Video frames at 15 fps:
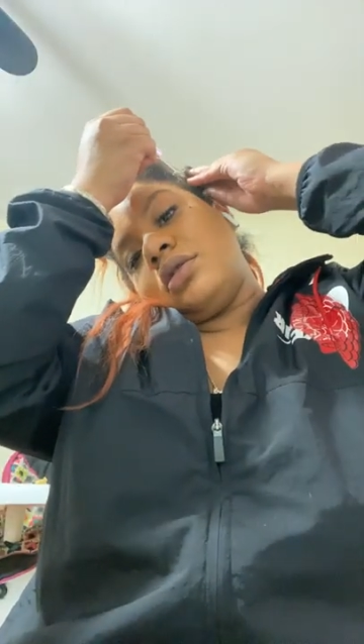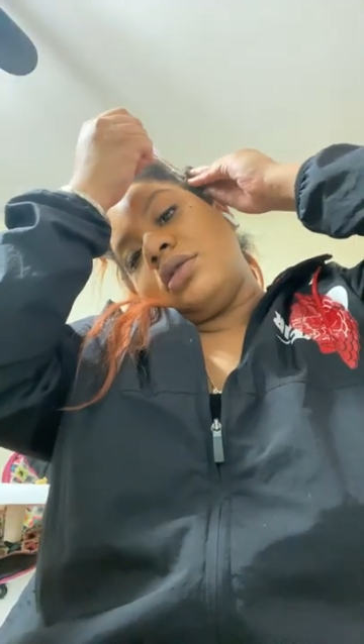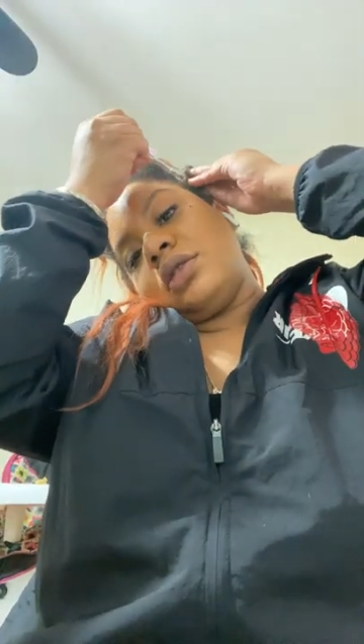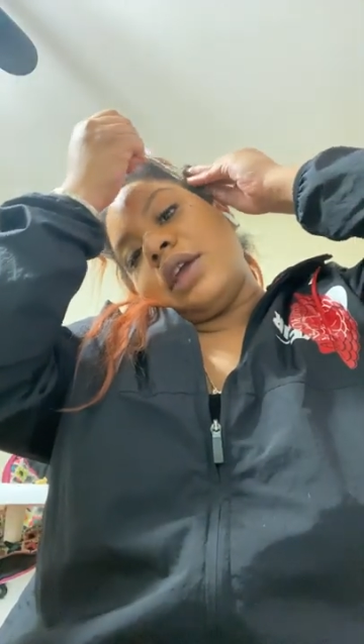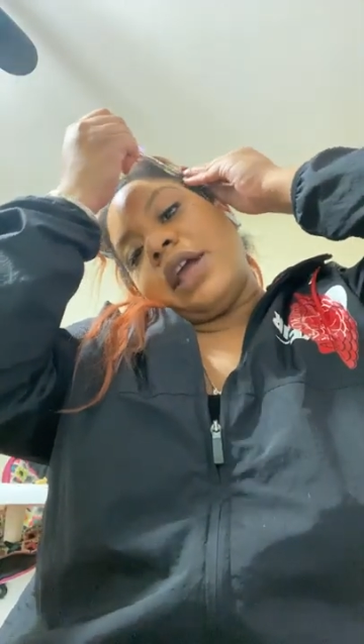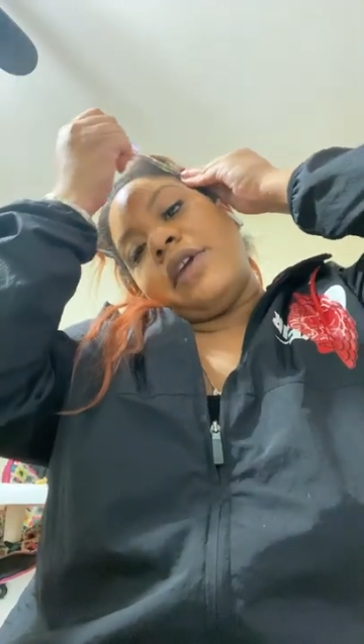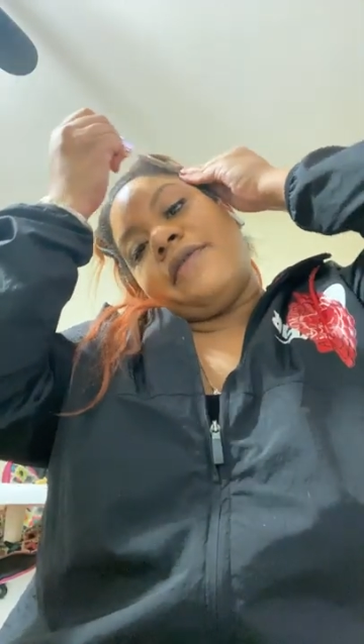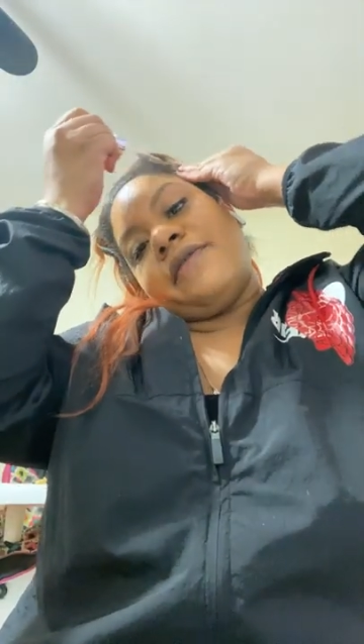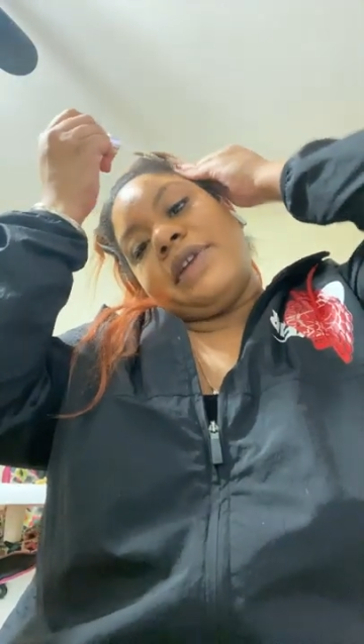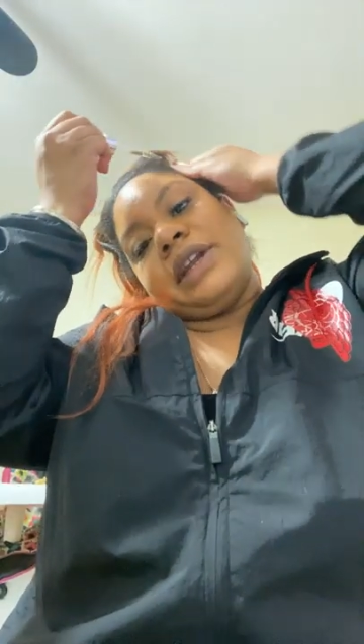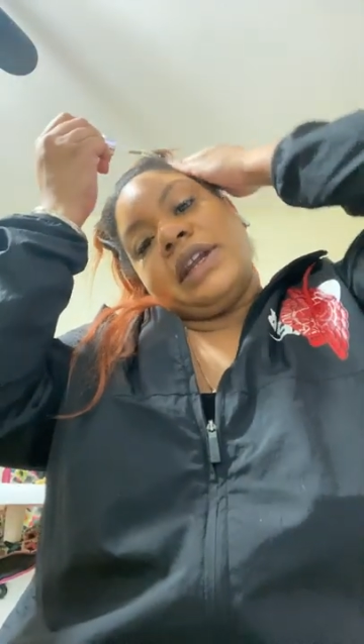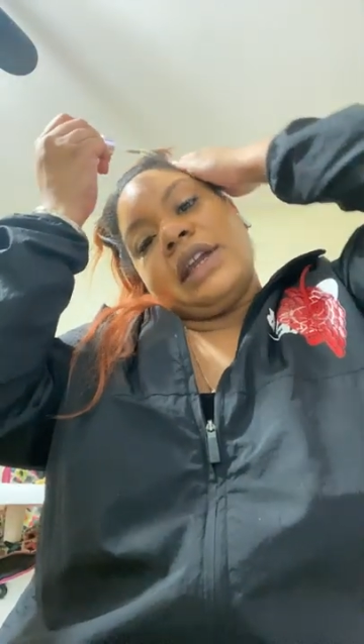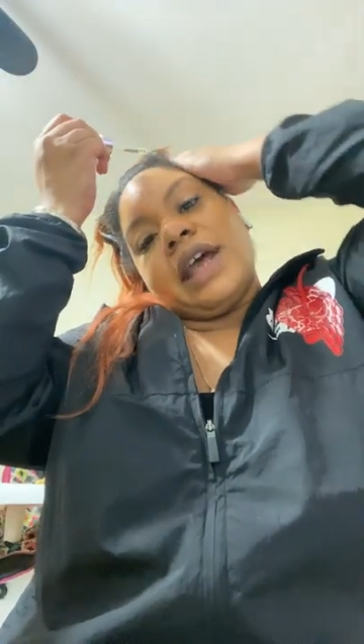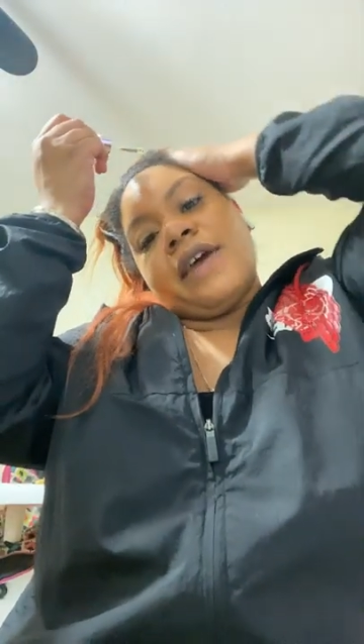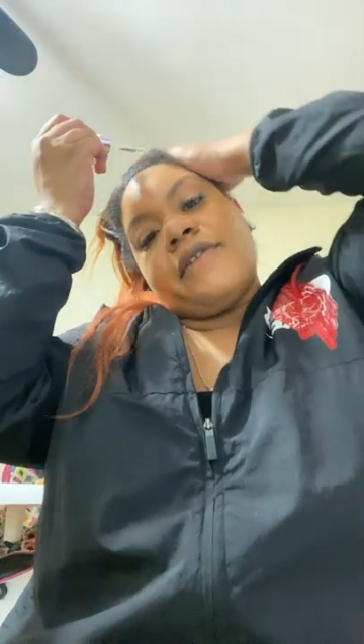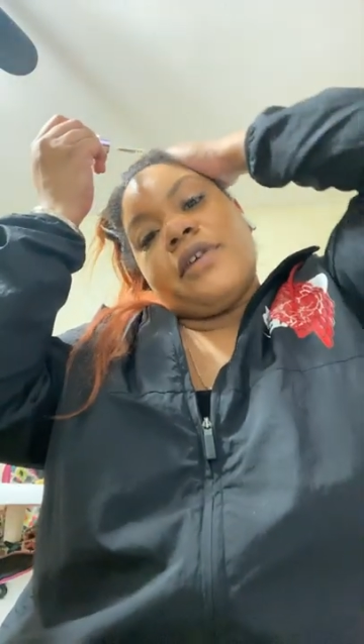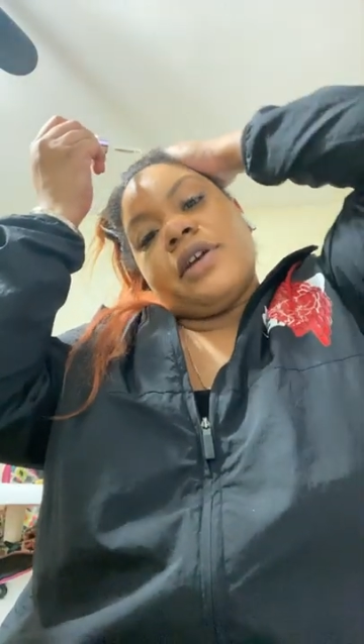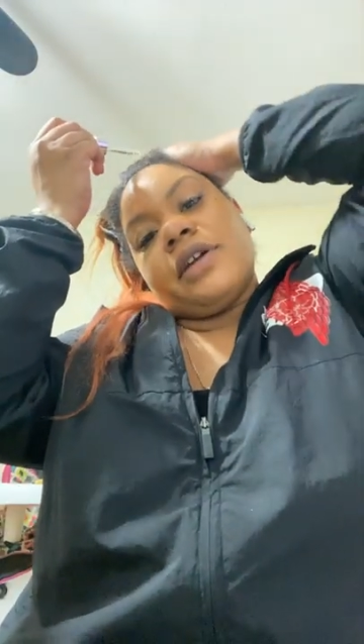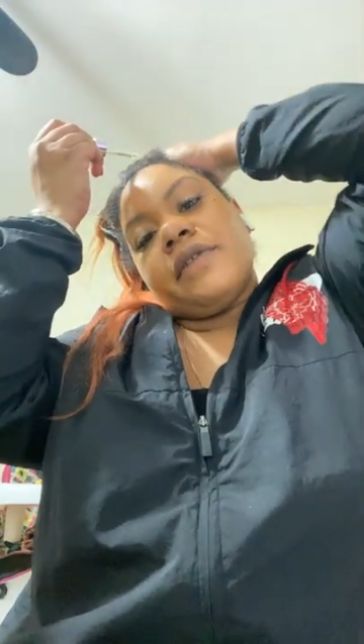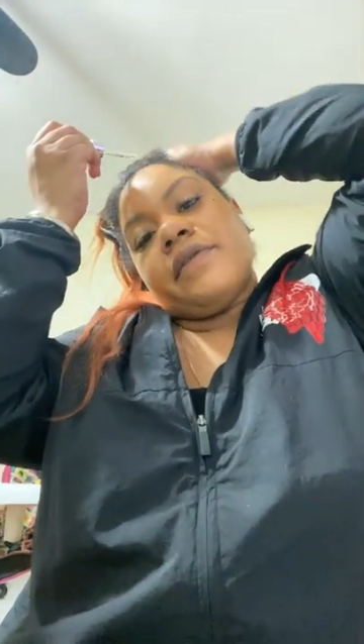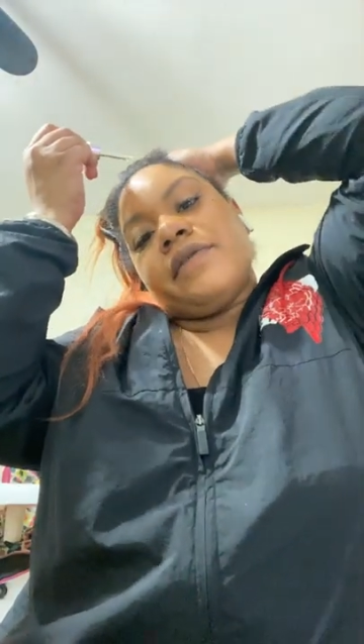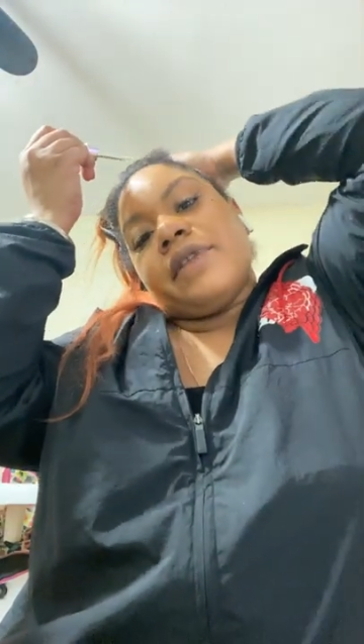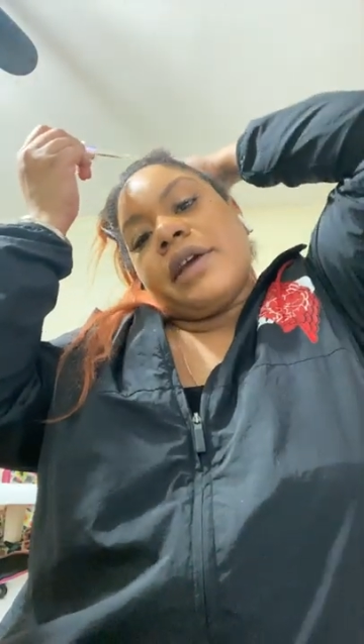Hairfinity. I've heard of